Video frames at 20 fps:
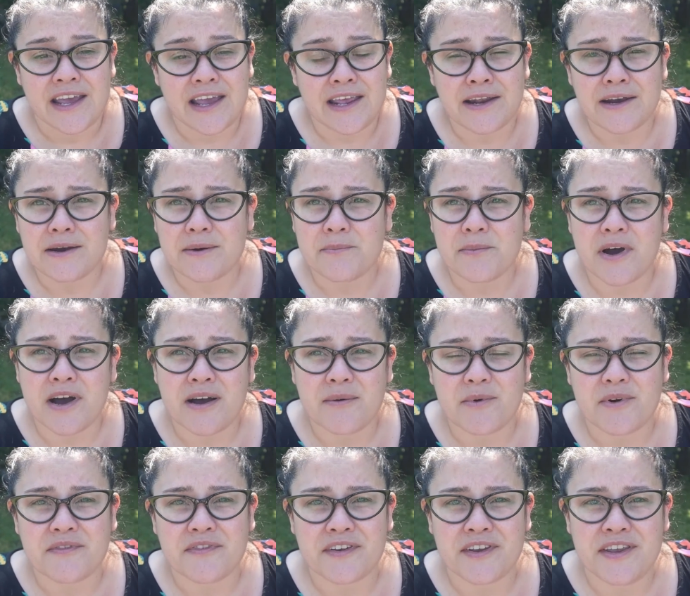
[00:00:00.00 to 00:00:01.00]
And her
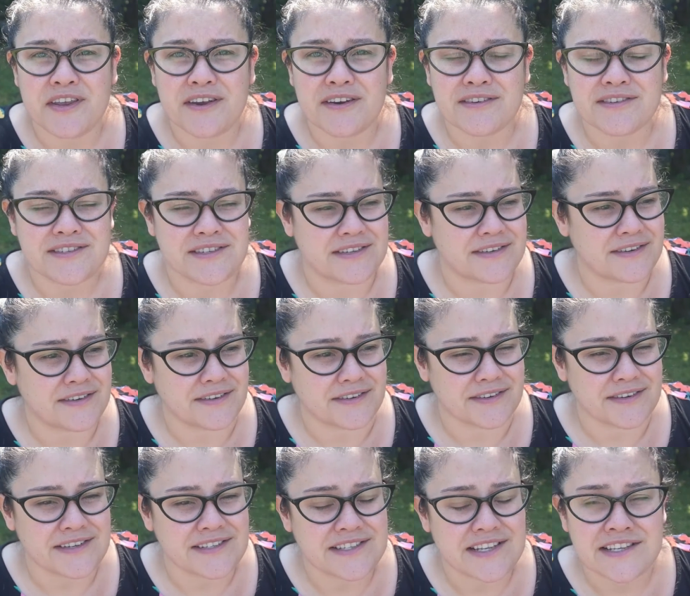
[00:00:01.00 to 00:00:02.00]
mom overhears
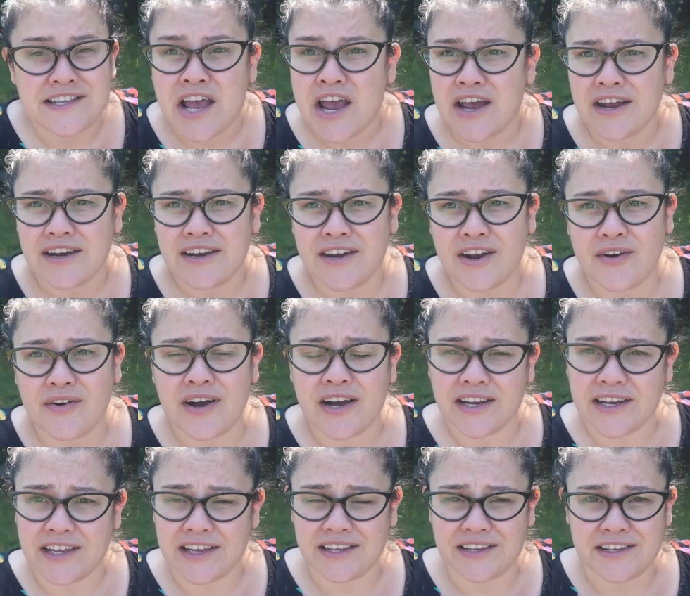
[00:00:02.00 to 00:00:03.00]
her and says, "No,
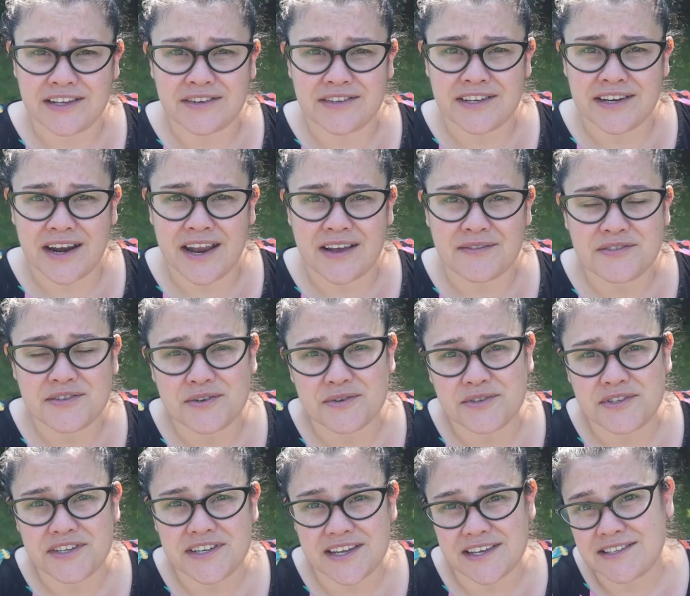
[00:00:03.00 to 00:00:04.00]
honey, you didn't have
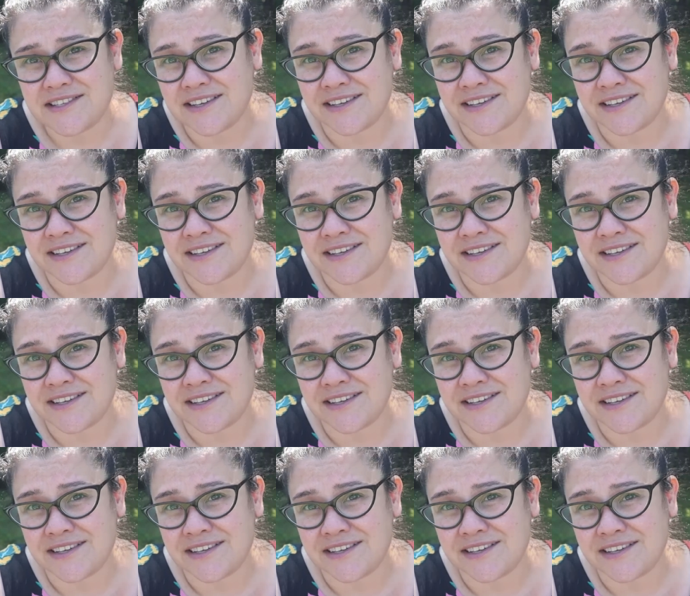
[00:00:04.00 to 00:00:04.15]
school today.